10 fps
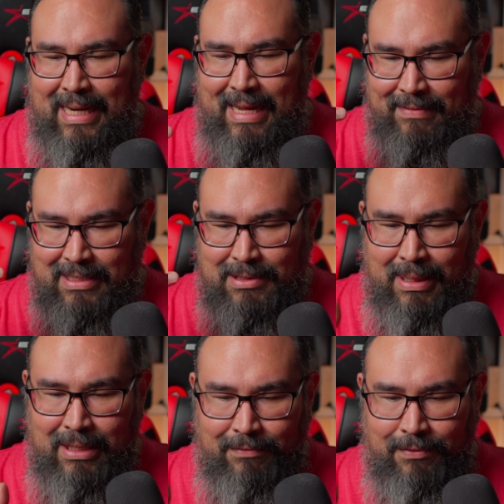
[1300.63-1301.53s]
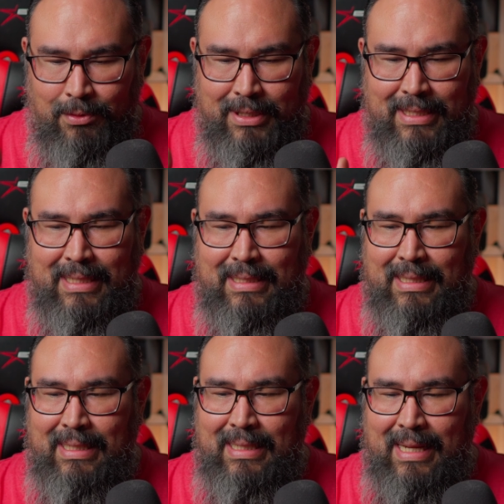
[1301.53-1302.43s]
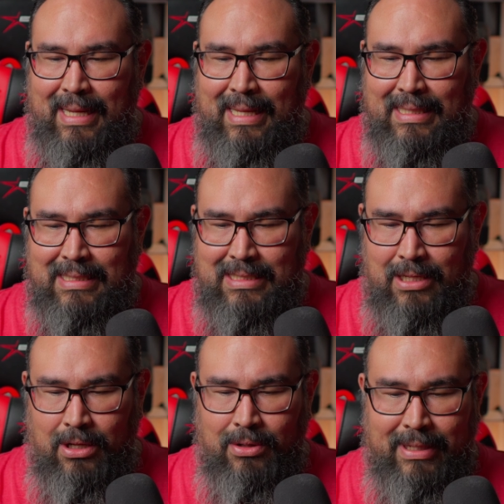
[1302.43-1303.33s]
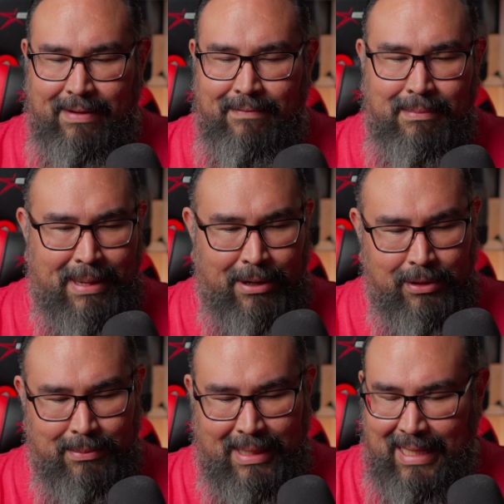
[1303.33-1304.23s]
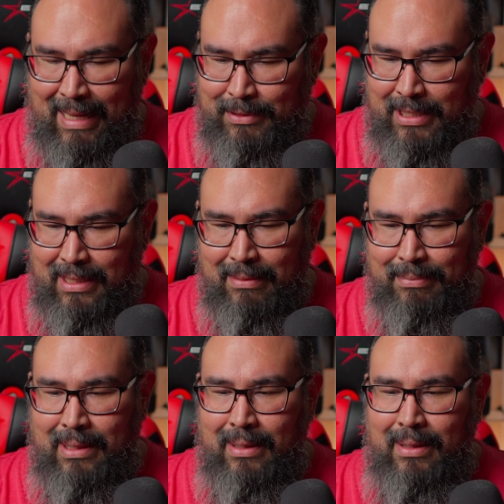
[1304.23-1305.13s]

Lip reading: I have this microphone connected, it's all giving power to my laptop.